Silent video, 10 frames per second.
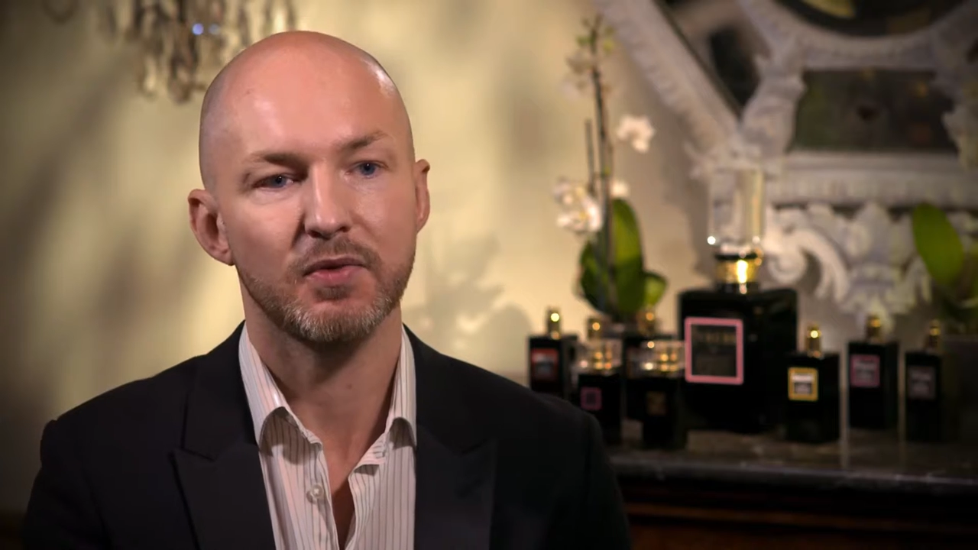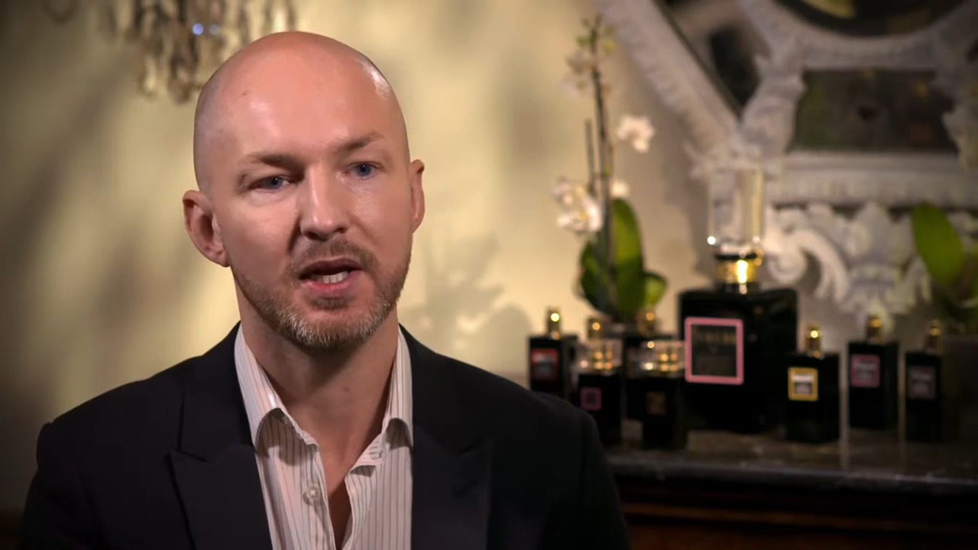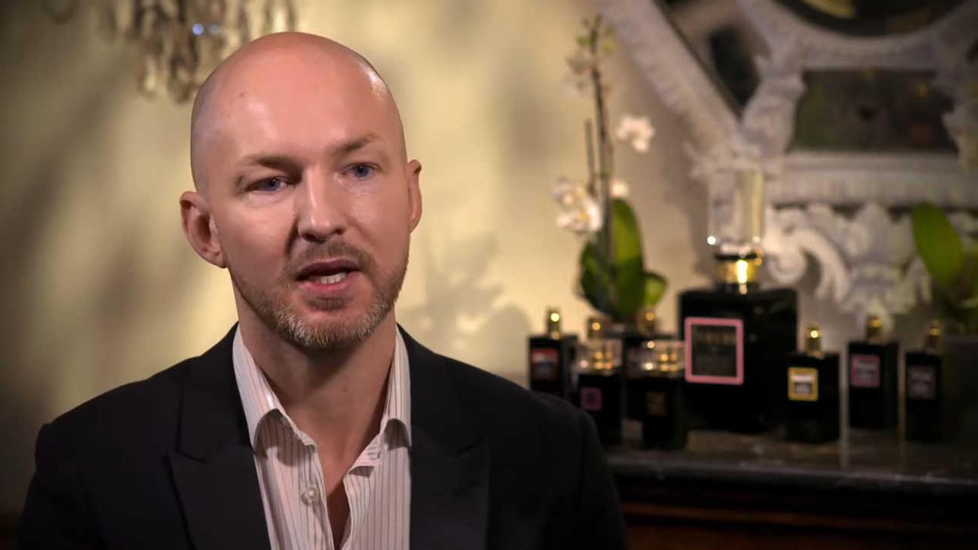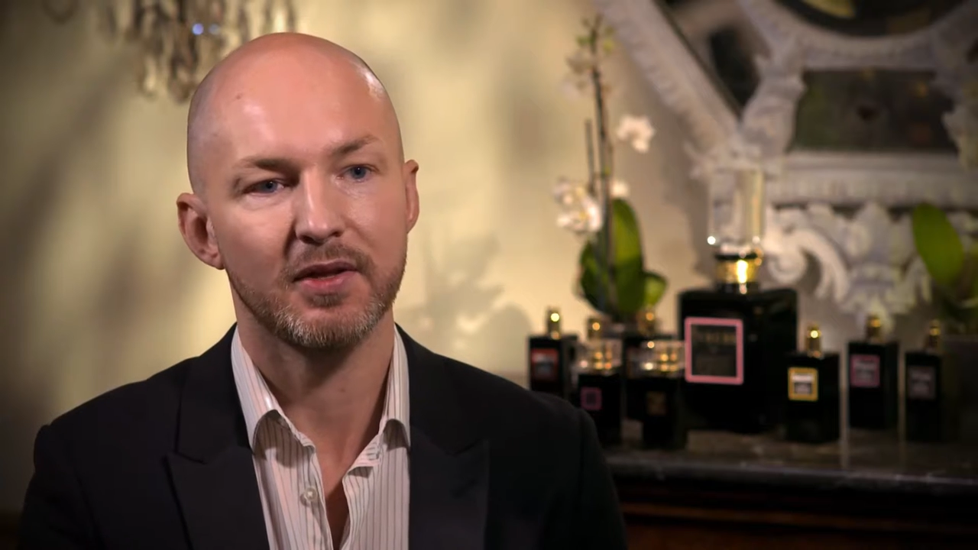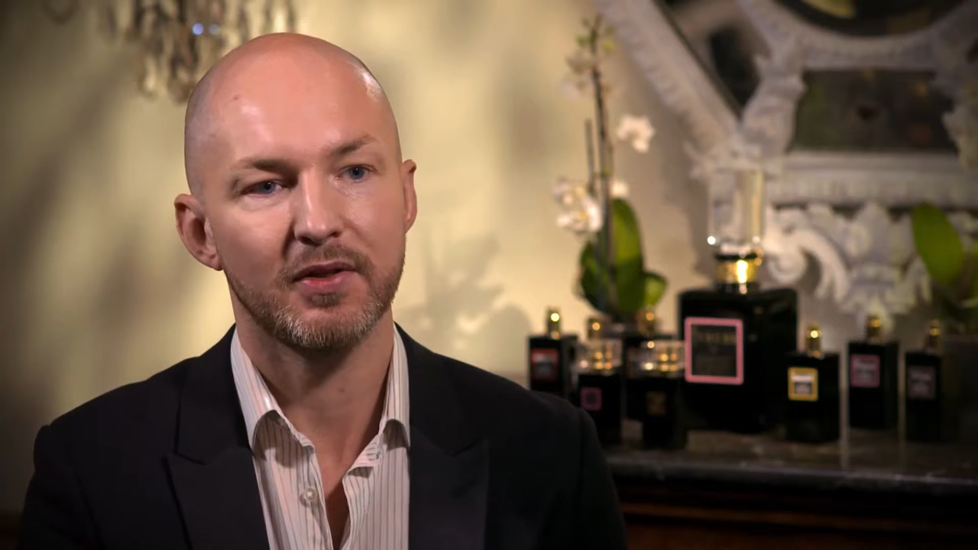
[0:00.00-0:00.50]

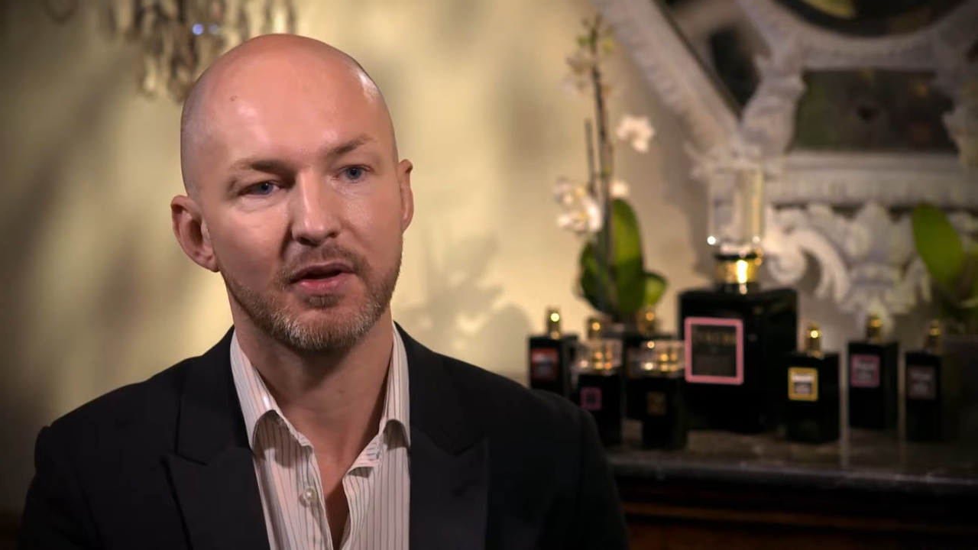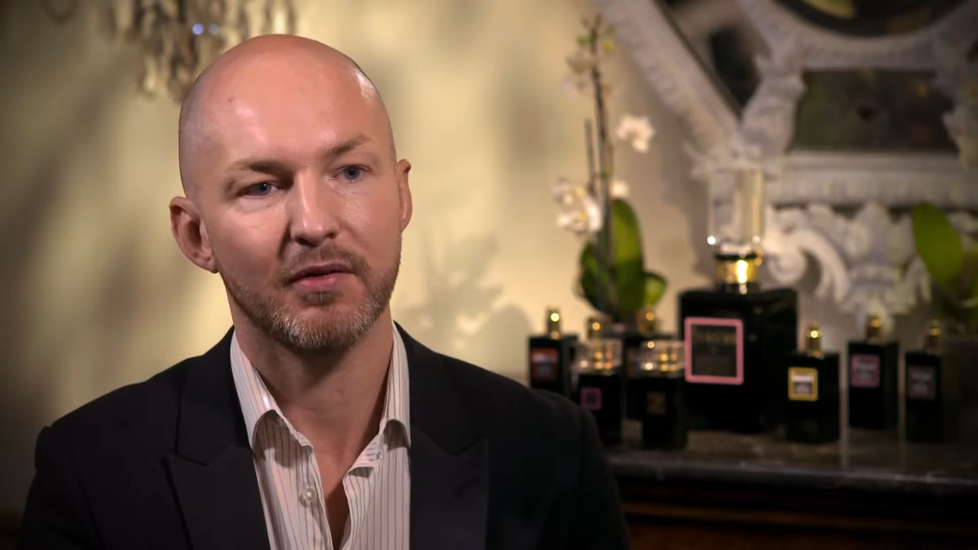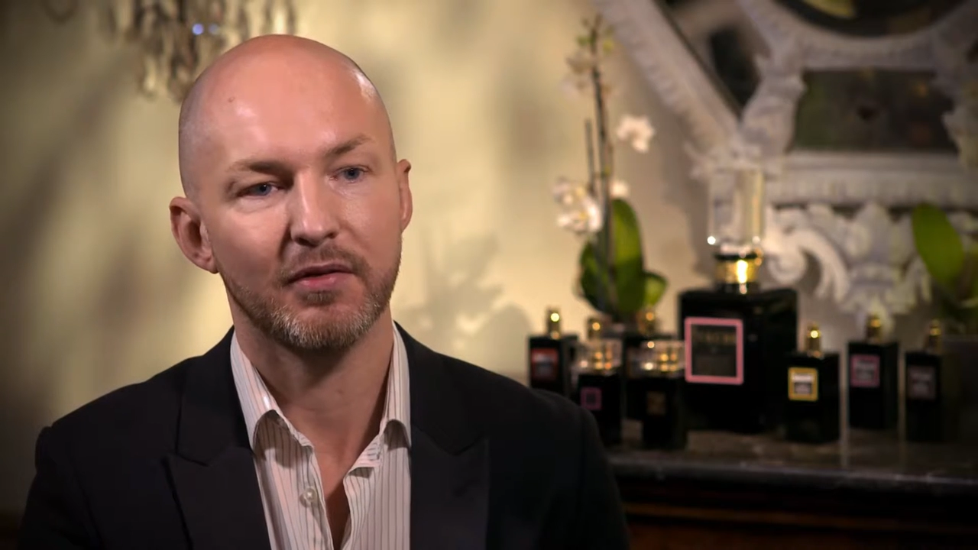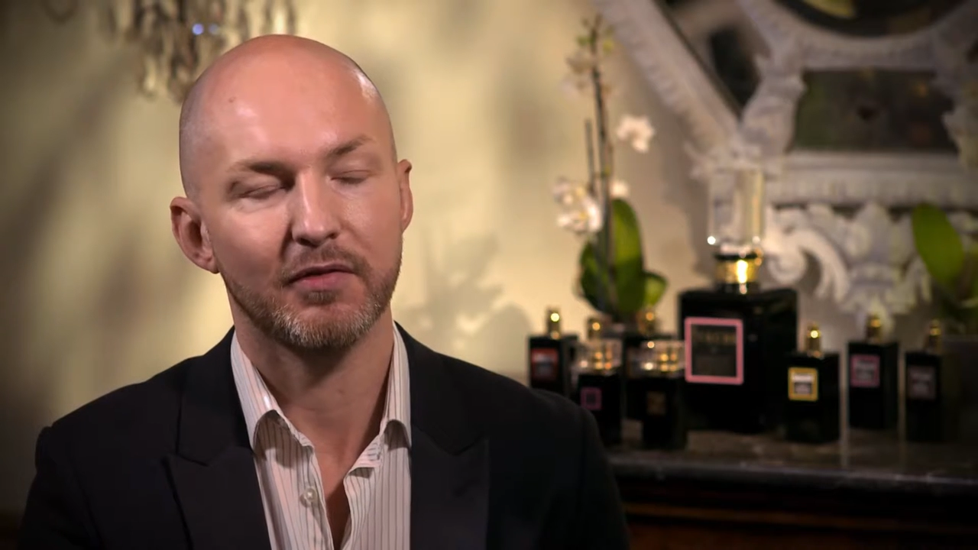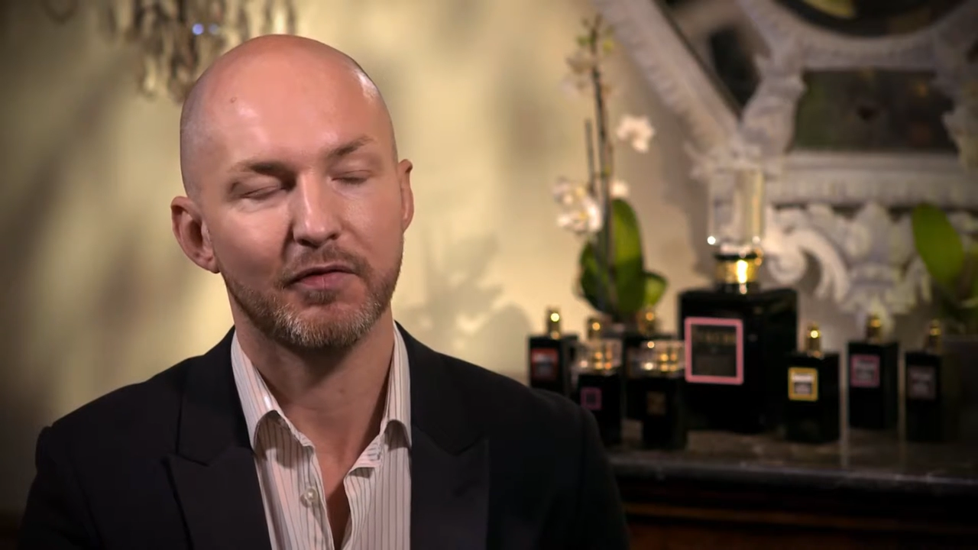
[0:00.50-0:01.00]
really,
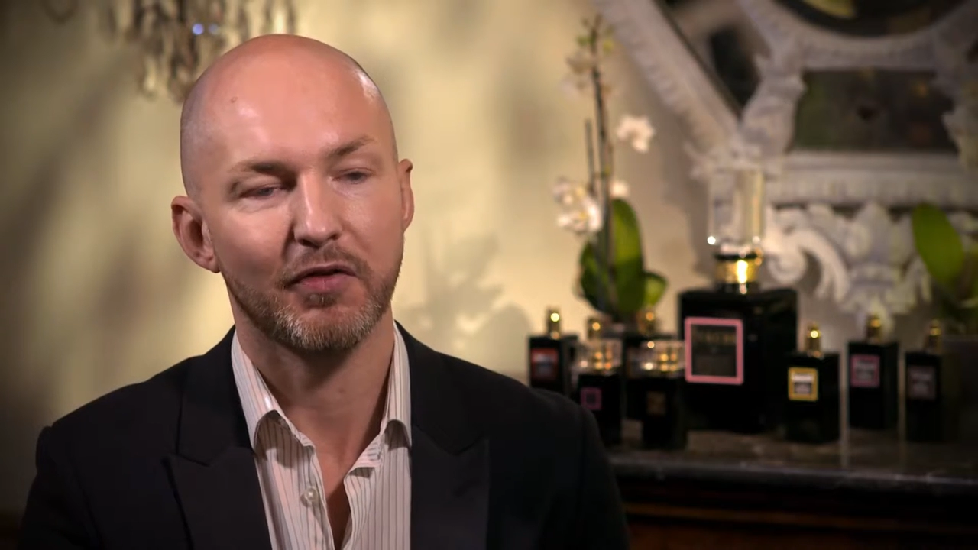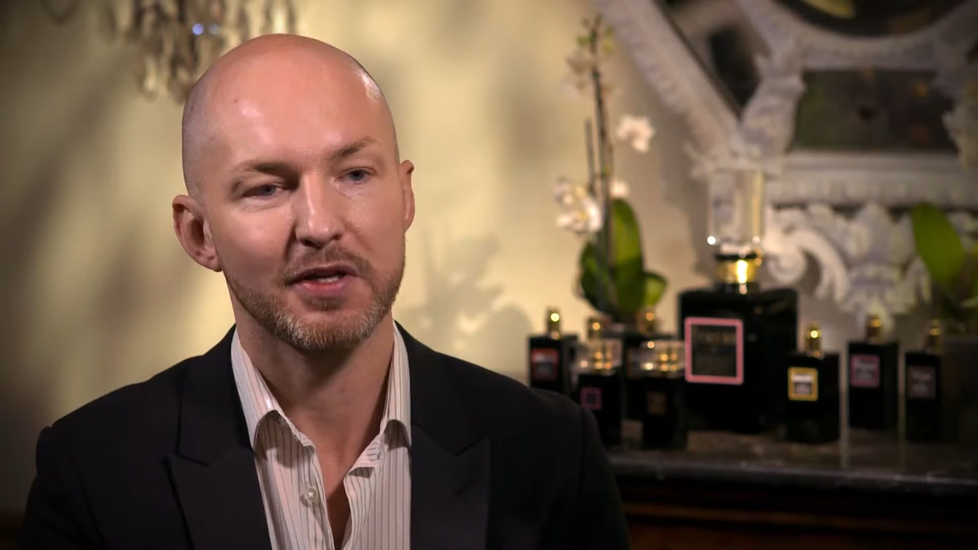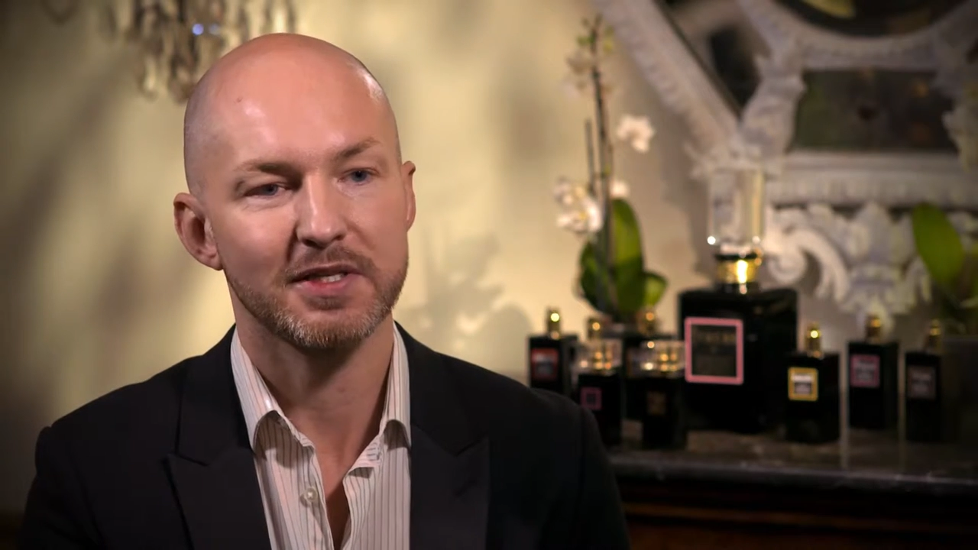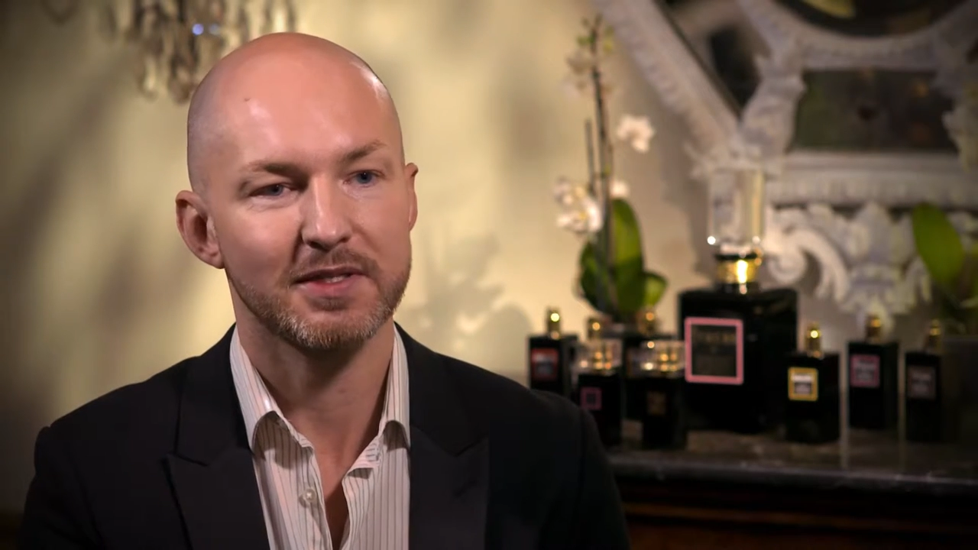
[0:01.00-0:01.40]
that France